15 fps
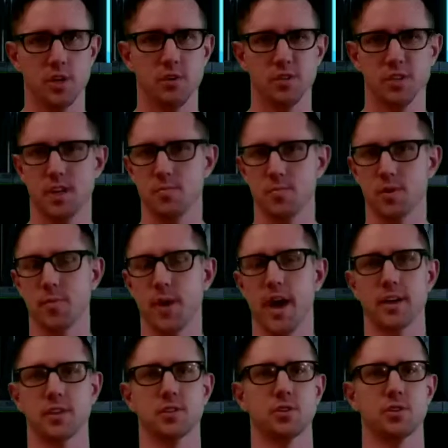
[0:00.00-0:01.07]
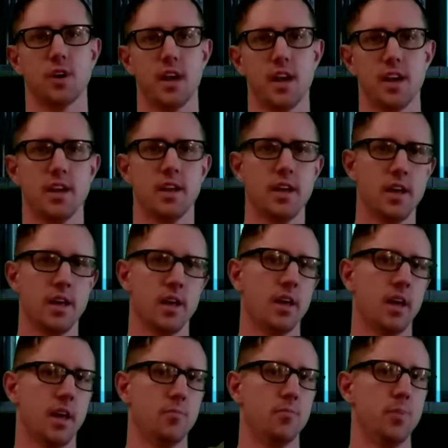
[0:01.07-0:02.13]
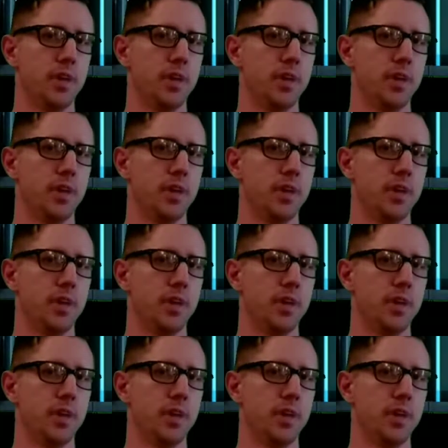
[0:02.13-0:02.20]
You just keep your back straight and